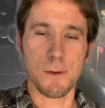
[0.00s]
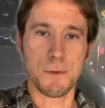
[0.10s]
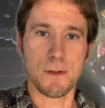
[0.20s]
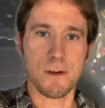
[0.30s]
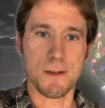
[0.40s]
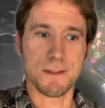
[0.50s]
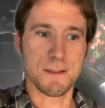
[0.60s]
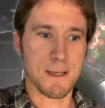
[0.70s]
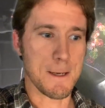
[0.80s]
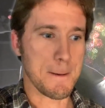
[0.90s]
help you guys,
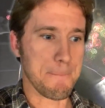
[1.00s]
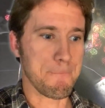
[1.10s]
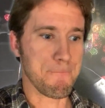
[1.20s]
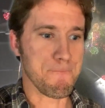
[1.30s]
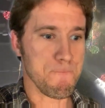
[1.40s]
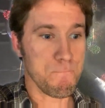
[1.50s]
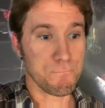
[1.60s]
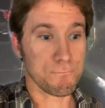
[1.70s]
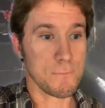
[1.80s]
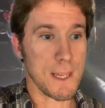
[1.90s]

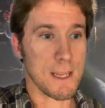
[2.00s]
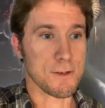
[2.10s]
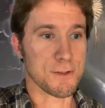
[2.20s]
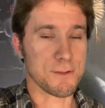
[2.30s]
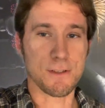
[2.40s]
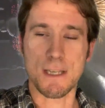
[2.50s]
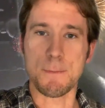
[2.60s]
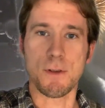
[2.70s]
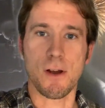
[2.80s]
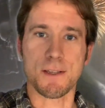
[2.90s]
just
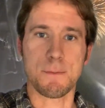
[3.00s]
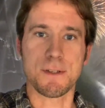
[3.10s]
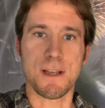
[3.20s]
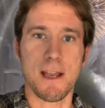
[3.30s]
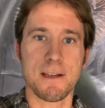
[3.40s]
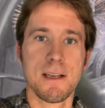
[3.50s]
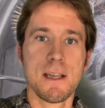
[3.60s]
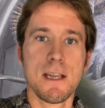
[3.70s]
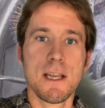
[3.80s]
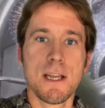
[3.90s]
keep you guys up to date.
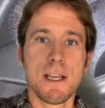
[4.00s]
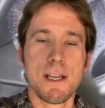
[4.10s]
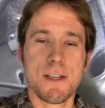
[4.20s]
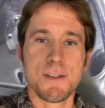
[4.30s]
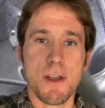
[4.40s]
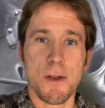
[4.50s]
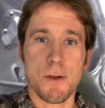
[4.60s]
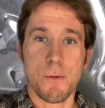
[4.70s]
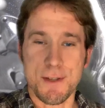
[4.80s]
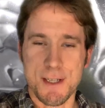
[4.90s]

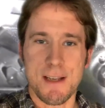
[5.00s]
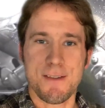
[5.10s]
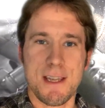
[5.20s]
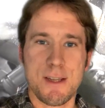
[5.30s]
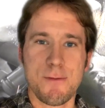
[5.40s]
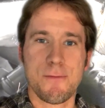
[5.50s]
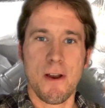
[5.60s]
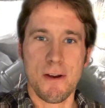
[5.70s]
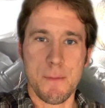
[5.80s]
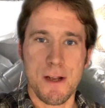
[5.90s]
So once again, thank you
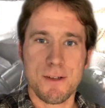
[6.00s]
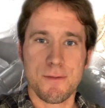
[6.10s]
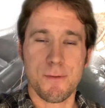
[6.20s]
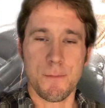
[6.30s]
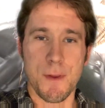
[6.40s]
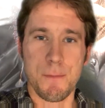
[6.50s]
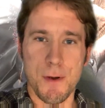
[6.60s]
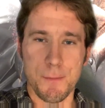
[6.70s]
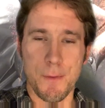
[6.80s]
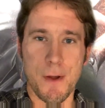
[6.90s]
very much from the
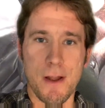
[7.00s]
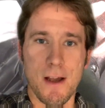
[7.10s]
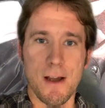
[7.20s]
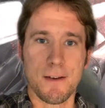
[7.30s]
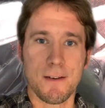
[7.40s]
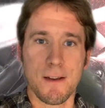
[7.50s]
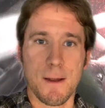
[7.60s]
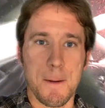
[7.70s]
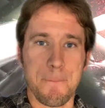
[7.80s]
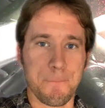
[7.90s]
bottom of my heart.
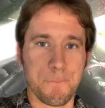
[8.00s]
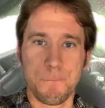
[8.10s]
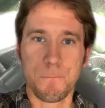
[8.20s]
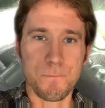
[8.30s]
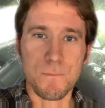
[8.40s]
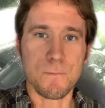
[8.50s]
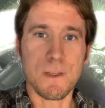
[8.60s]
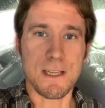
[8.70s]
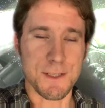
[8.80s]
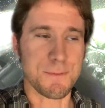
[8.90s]

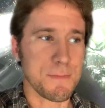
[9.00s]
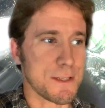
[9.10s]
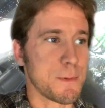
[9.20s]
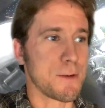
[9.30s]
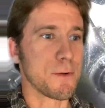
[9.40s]
It's been